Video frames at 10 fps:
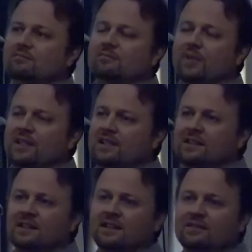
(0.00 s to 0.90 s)

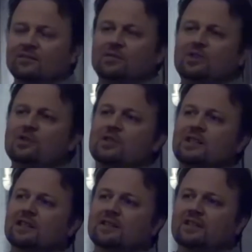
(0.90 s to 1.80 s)
basically
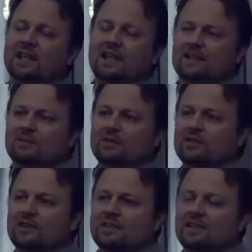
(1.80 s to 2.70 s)
using living
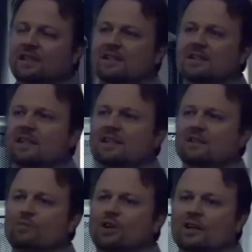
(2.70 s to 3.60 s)
animals as a
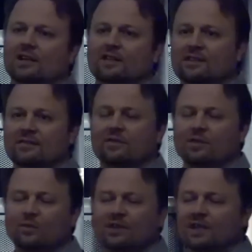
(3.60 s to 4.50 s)
model to
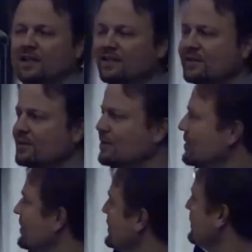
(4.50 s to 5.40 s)
infer what dinosaurs
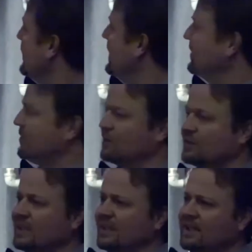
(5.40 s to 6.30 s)
might have
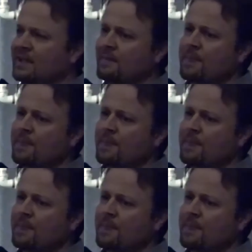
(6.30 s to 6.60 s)
looked like.